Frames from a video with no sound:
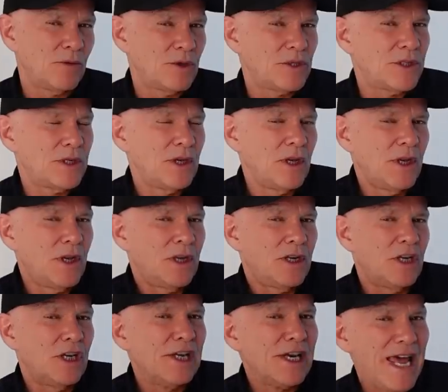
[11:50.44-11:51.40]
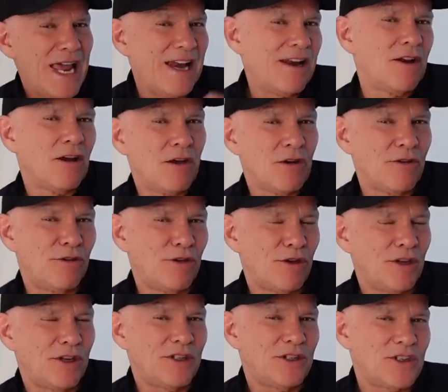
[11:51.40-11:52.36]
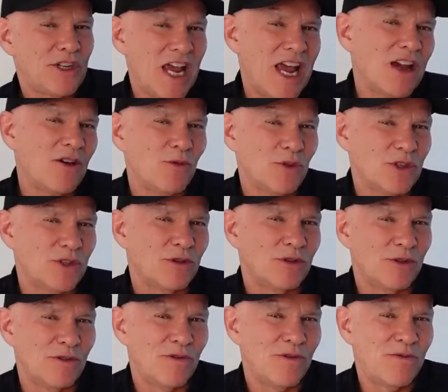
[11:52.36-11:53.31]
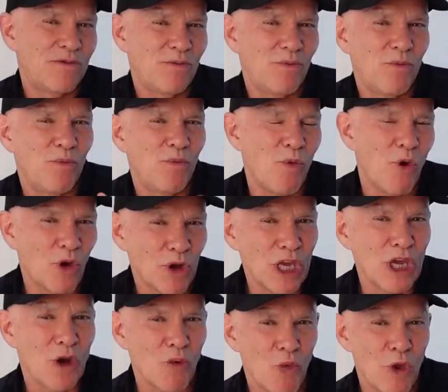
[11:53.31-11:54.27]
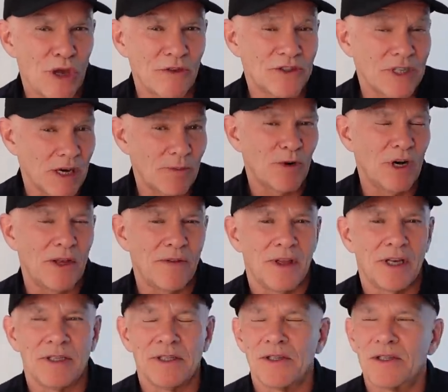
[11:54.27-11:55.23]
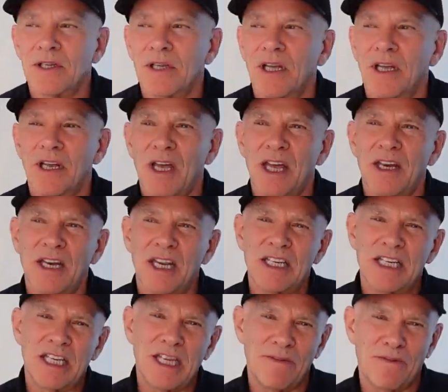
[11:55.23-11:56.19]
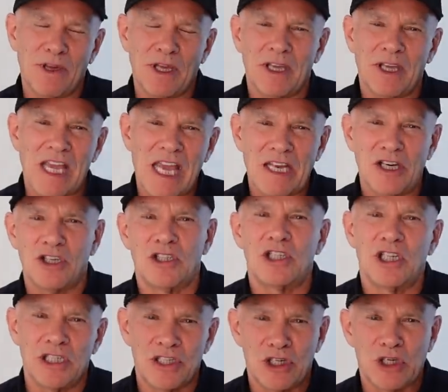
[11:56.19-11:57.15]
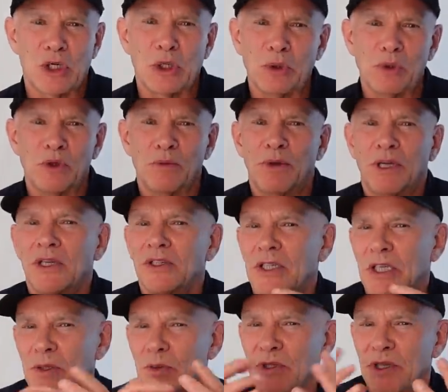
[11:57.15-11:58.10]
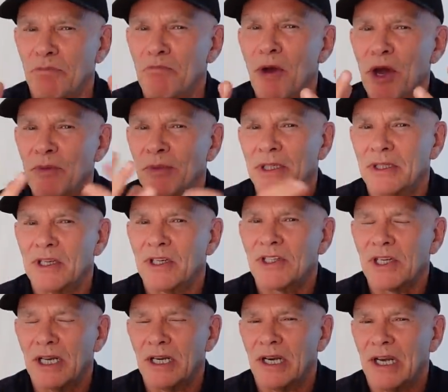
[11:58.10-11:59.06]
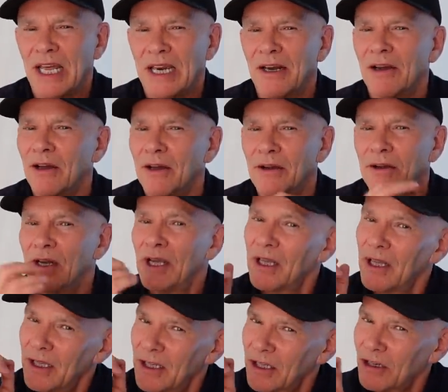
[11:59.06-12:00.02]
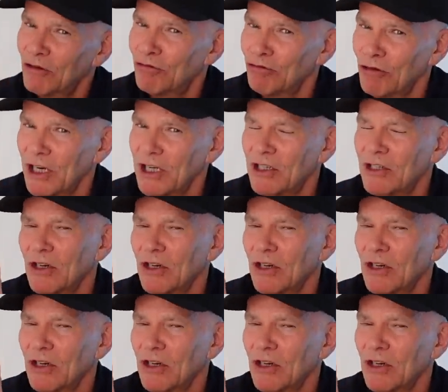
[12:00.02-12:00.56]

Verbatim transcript: was Lando that Zach was sort of walking with, Zach Brown that is, uh, and, and giving energy to, because this was a moment to say to Lando, great